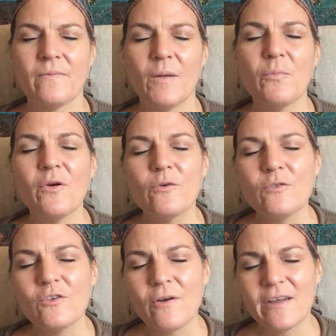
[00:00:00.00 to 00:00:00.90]

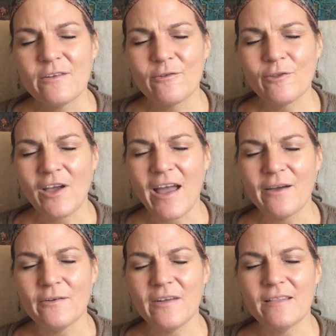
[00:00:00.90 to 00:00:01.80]
approach your inner
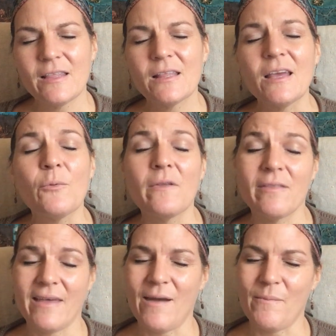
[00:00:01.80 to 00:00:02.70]
child and sit
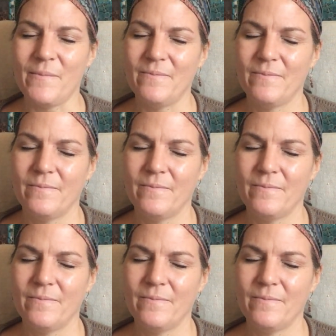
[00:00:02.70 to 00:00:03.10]
with them.